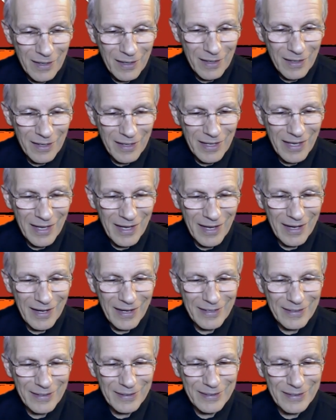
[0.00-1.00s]

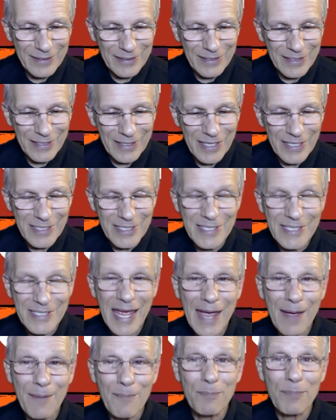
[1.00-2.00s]
And the
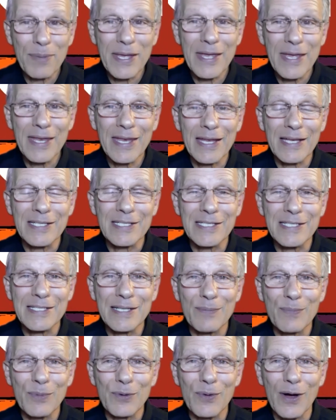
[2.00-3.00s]
Stampede at
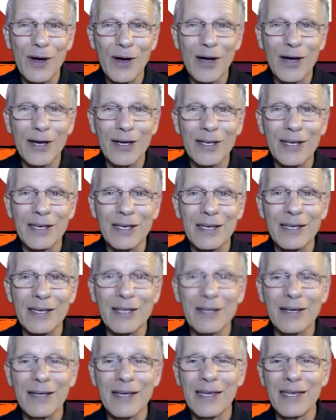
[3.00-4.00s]
Cimarron.
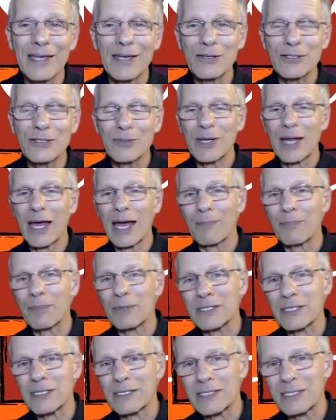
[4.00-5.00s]
Okay, here's what
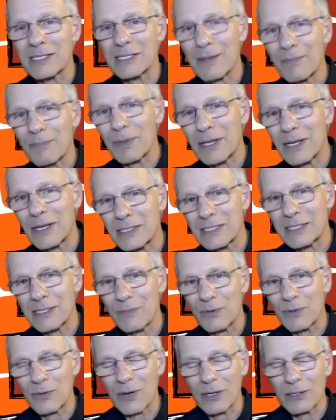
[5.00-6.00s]
happens at the Stampede at
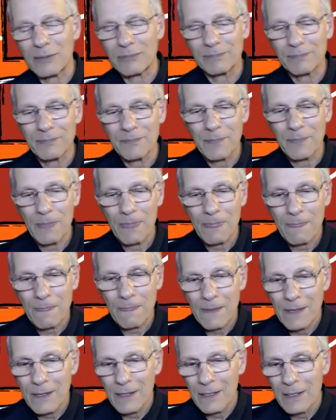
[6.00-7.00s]
Cimarron.
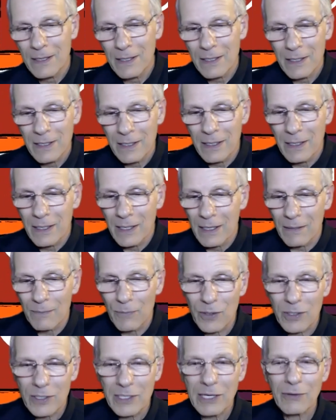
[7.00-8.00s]
I'm
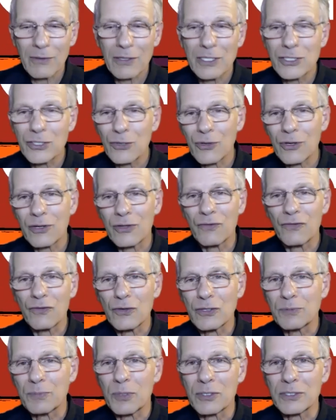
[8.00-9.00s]
going to tell this story in the
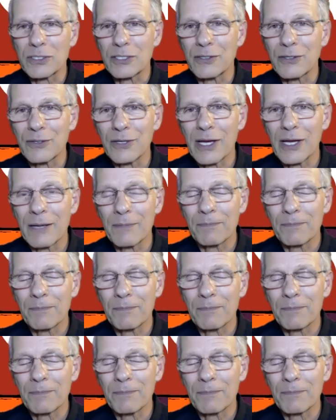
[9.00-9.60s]
first person, okay?